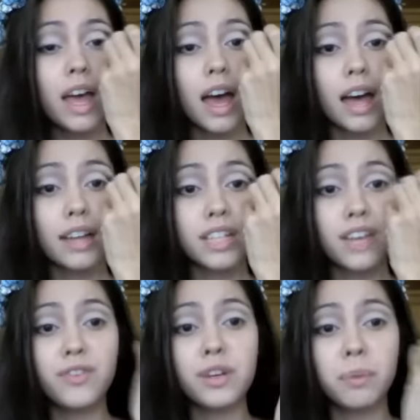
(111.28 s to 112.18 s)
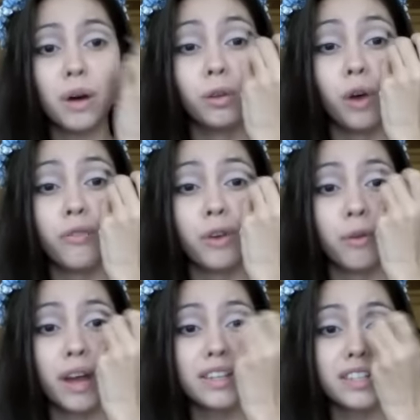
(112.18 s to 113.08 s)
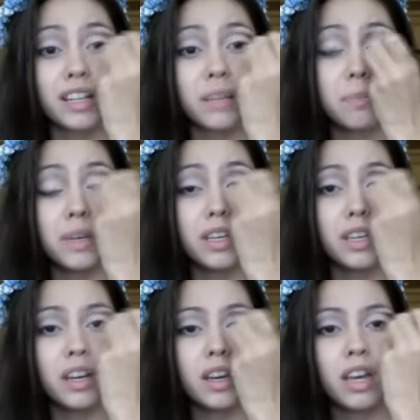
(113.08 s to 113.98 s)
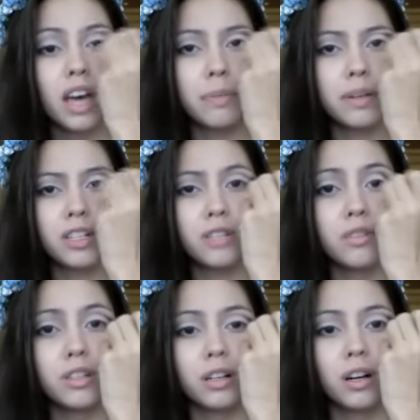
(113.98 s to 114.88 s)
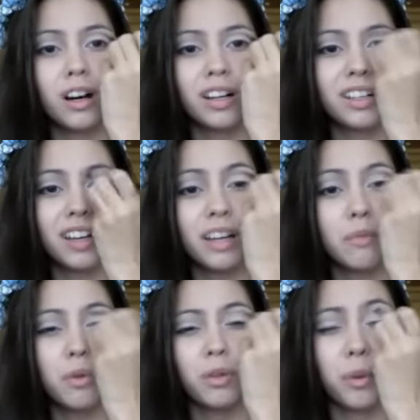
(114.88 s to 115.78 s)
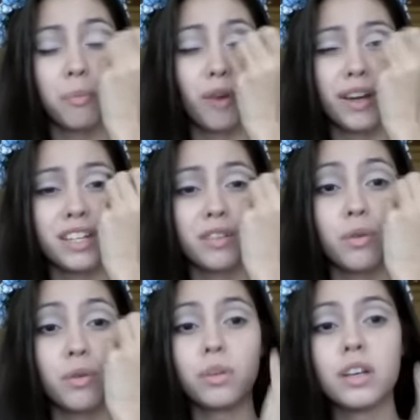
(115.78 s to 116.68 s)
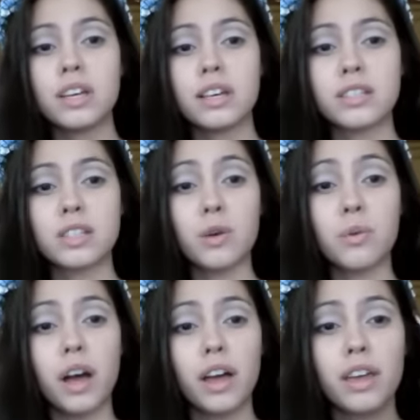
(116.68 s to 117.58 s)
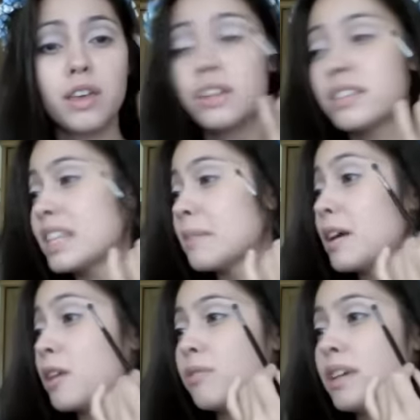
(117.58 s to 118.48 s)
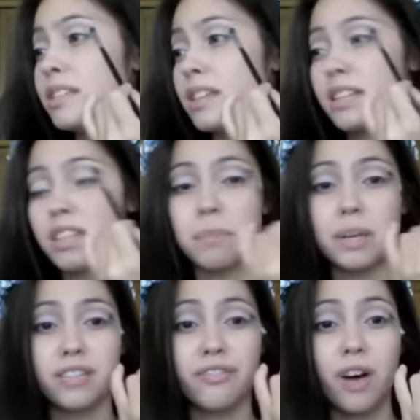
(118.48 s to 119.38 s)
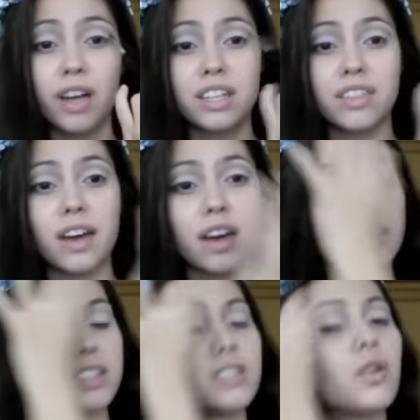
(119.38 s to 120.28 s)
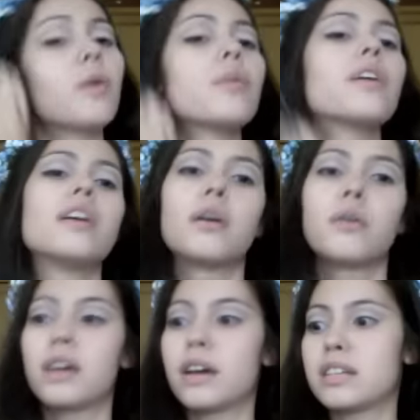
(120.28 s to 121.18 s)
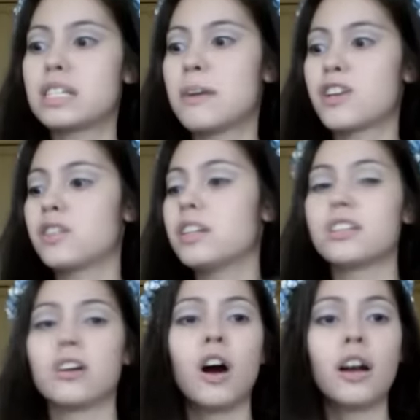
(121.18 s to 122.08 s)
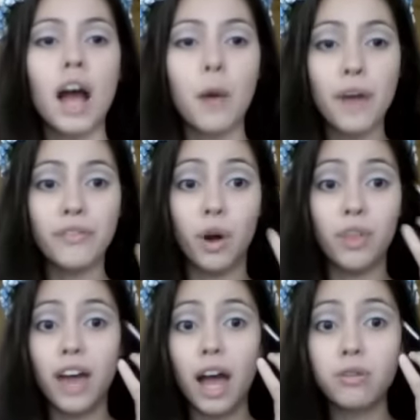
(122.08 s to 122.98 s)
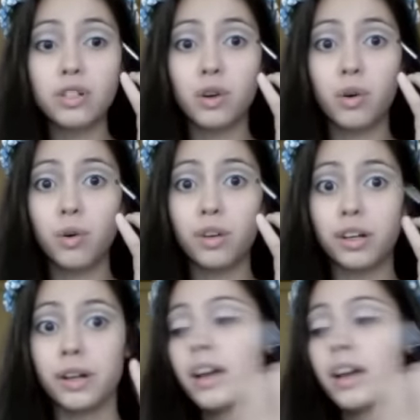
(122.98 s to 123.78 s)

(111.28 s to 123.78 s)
And if you put a lot of grey, it's going to be a bit too dark and it won't look bright at all. So you can see that my crease is a bit defined there. It's not especially dark. However, on the outer corner,